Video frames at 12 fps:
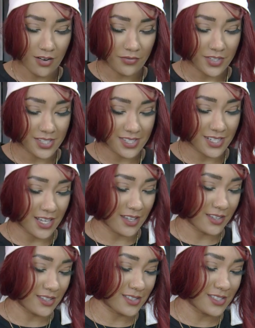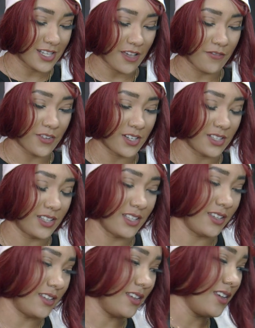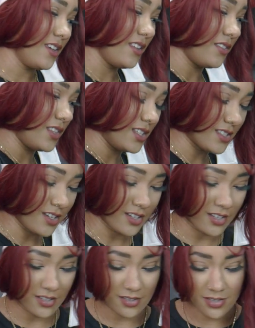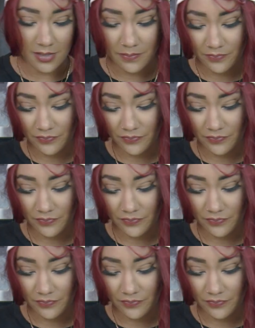of this steak is definitely these onions.